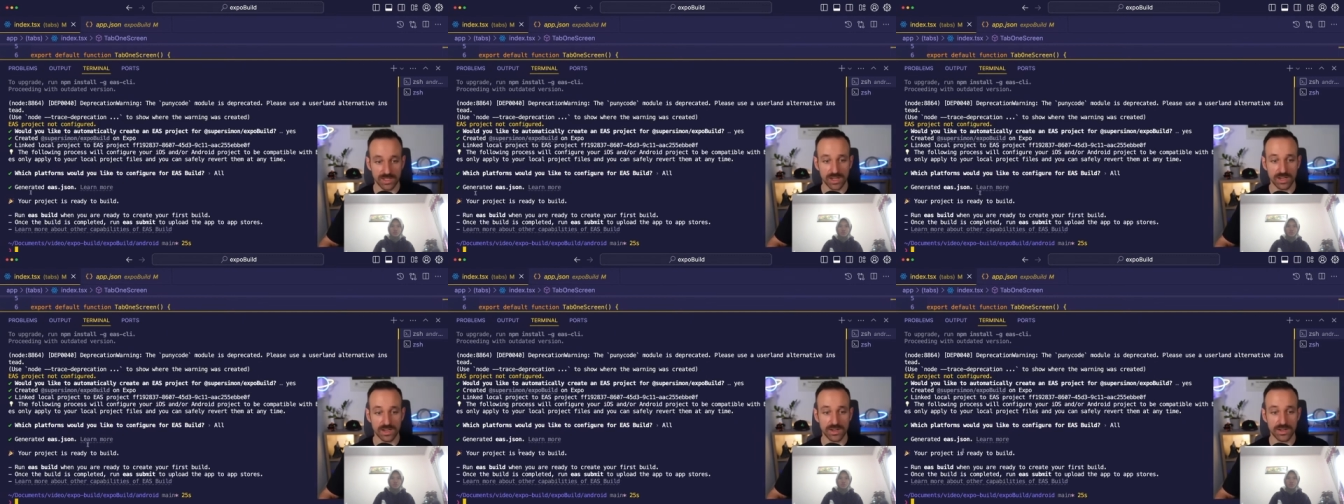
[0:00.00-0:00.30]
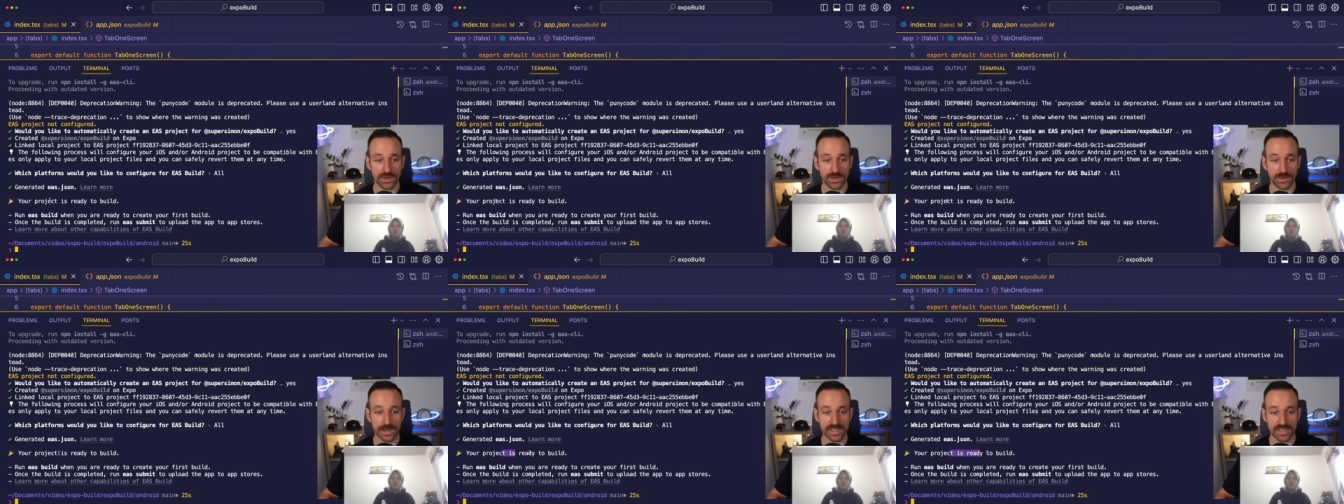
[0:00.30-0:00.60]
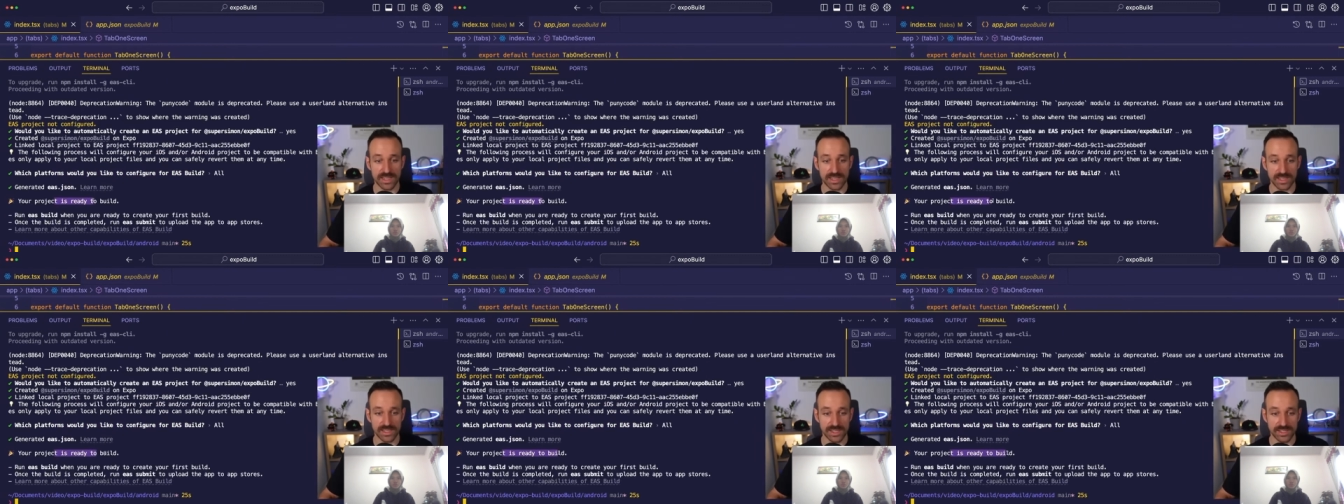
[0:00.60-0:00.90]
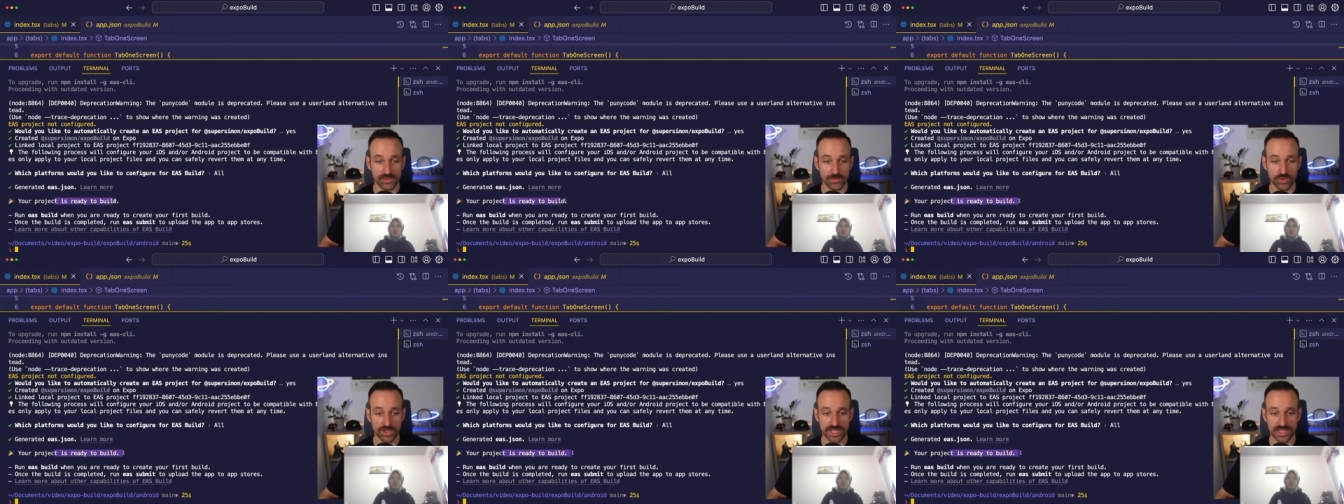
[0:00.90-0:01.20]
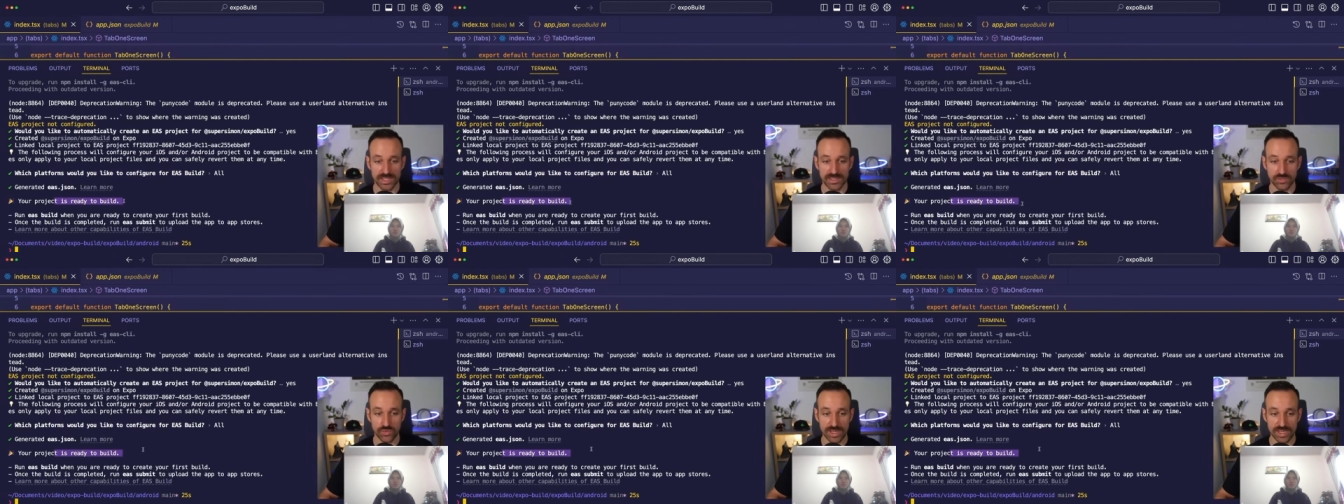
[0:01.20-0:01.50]
Alrighty then, your
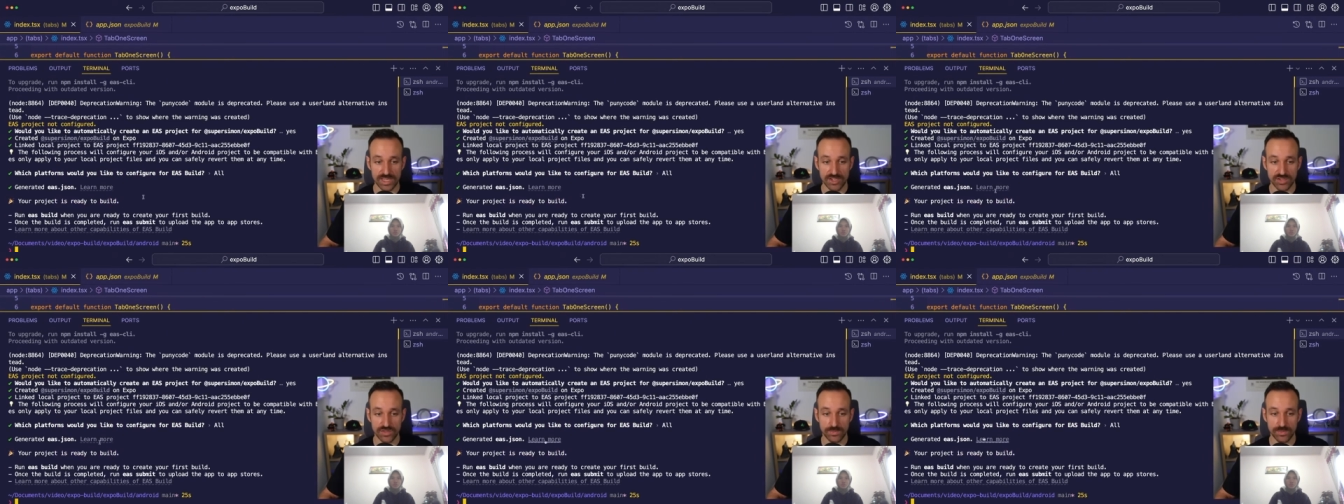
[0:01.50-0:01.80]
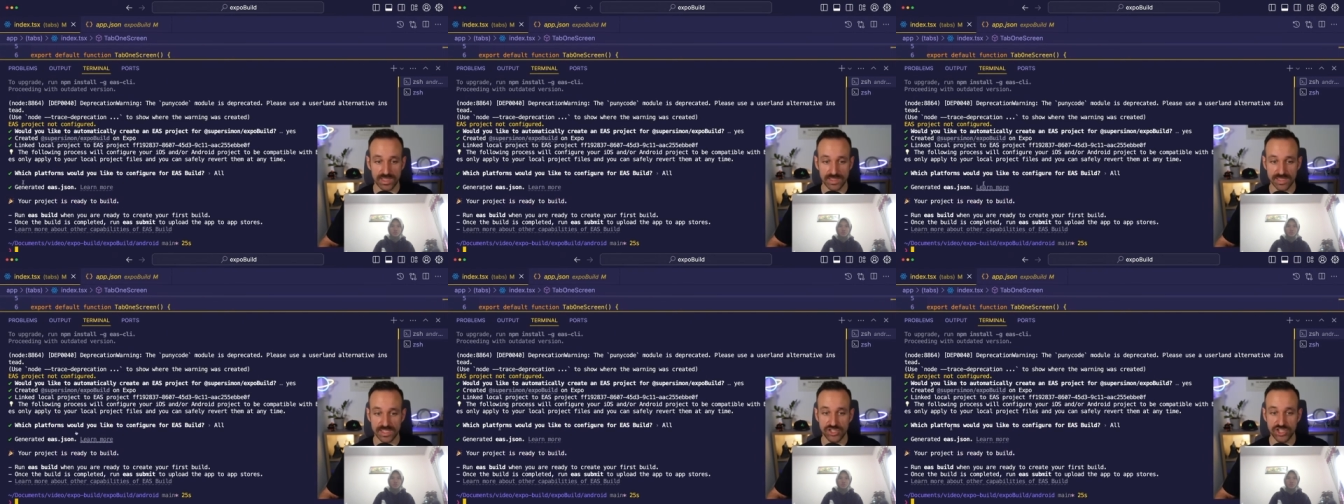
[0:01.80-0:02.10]
project is ready to build.